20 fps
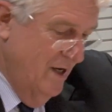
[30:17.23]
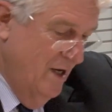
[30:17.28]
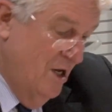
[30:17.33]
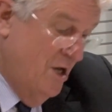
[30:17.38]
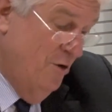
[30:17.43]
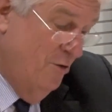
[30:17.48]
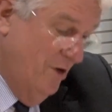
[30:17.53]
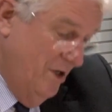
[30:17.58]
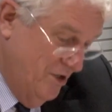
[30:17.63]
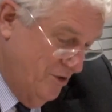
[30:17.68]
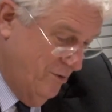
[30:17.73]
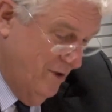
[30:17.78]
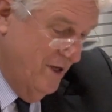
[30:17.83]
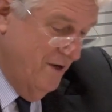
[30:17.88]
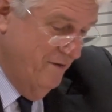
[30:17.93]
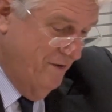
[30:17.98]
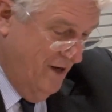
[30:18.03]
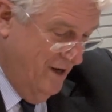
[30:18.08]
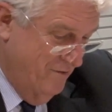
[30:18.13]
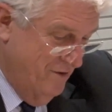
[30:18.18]
in only
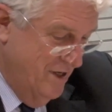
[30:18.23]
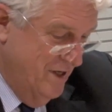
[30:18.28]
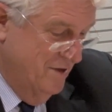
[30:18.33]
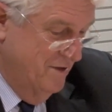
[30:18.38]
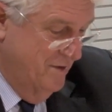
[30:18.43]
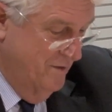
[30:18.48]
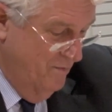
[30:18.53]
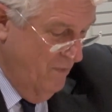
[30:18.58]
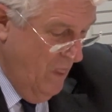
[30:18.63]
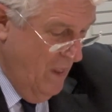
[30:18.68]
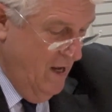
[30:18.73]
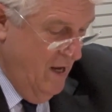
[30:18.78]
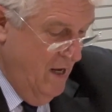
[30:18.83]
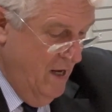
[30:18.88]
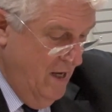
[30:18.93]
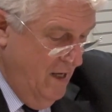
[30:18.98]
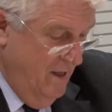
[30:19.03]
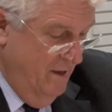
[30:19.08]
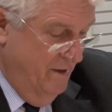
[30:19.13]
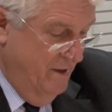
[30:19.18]
25 years.
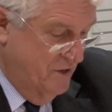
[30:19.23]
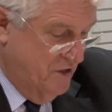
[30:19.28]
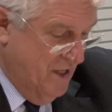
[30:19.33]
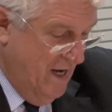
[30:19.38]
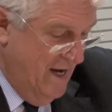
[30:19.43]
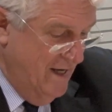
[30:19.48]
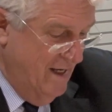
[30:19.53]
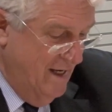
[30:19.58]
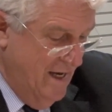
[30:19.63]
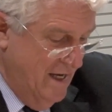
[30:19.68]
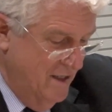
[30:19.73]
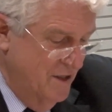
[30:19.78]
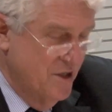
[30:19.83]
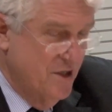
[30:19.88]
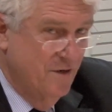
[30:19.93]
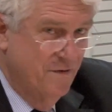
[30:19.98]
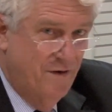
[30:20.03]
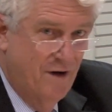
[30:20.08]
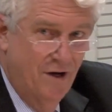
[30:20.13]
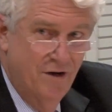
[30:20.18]
The China
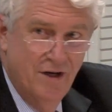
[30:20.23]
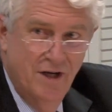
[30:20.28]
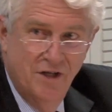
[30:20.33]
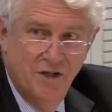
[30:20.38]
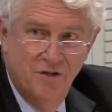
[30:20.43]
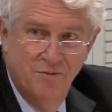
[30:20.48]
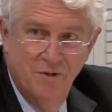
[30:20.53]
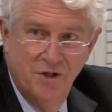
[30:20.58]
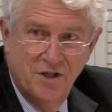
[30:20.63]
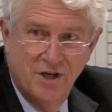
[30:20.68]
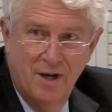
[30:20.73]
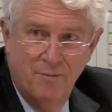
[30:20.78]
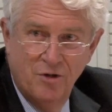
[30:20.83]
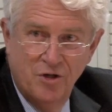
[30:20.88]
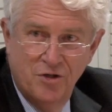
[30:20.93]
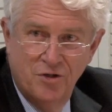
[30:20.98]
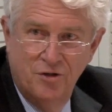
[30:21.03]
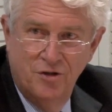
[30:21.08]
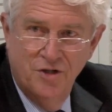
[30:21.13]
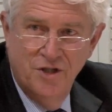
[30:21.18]
Energy Foundation, which I'm
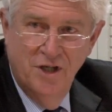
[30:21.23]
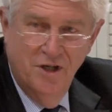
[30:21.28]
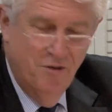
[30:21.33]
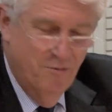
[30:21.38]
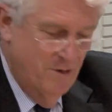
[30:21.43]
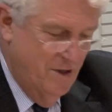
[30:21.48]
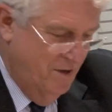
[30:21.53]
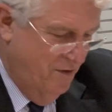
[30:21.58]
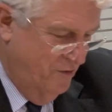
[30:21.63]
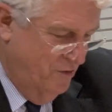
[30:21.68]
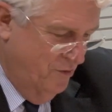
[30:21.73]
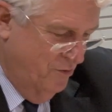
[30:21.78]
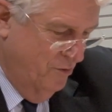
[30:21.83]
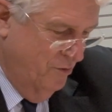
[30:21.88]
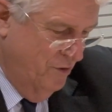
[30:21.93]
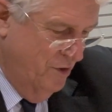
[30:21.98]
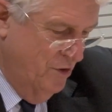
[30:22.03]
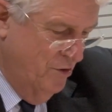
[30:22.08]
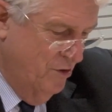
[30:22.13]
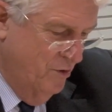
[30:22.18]
associated with
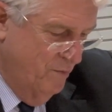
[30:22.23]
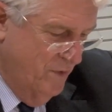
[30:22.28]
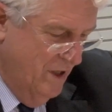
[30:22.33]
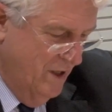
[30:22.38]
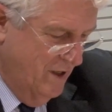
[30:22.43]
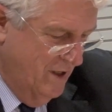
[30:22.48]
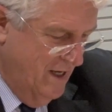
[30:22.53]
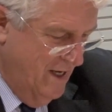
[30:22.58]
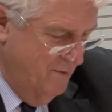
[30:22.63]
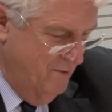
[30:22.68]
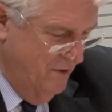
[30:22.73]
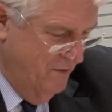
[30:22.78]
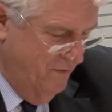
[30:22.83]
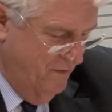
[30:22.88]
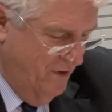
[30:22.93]
through the European Climate